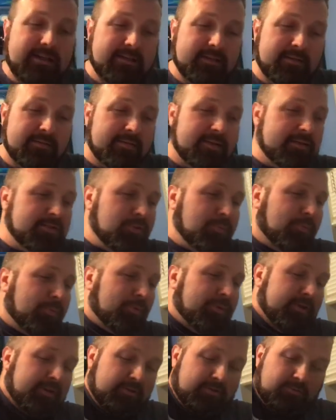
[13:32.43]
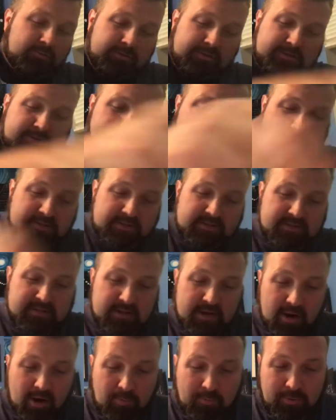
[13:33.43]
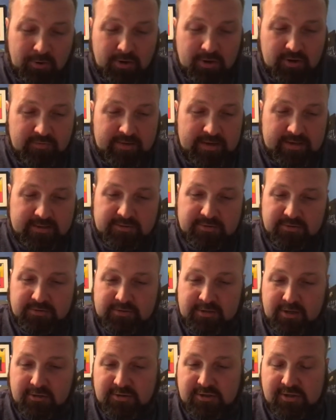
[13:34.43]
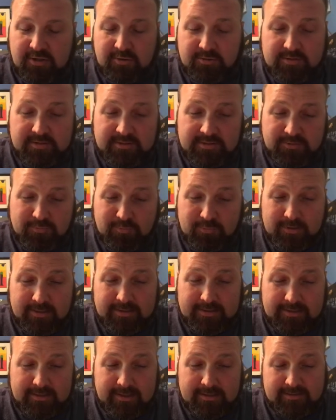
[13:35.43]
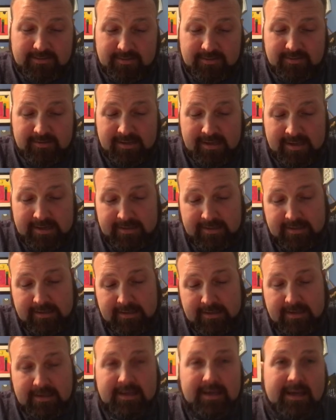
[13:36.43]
These are pretty cool. This is an all-pro of Ed Too Tall Jones, and this really does look like an